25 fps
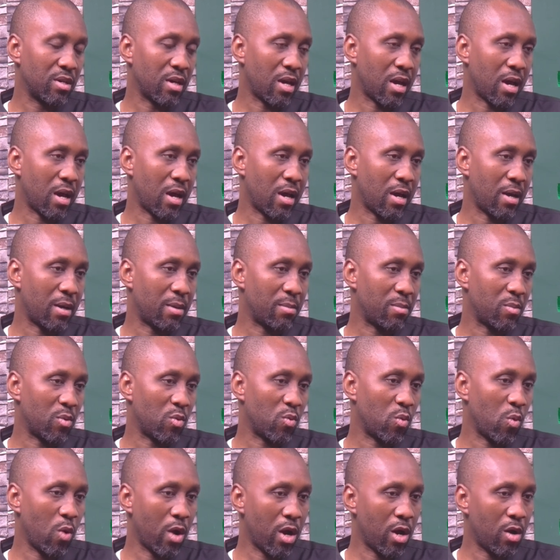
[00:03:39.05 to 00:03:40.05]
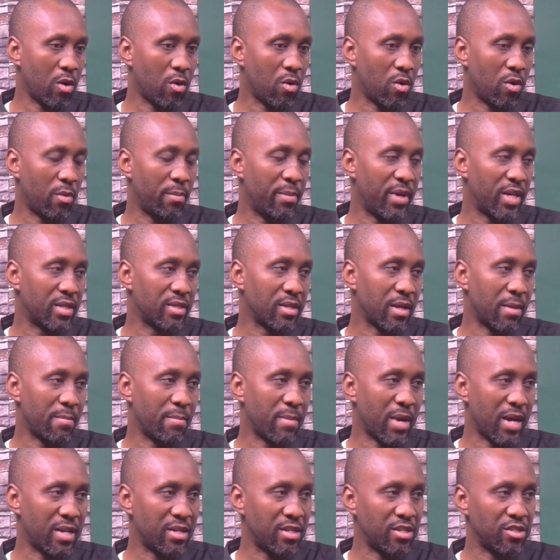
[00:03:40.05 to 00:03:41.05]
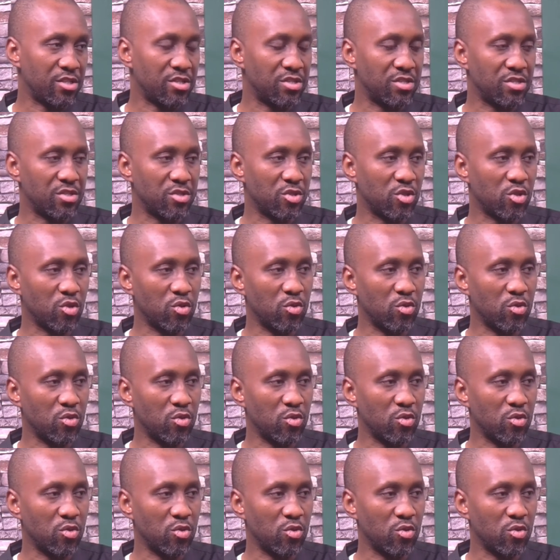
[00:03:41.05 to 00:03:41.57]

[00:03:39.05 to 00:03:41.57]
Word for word: um, well or better managed. Yeah.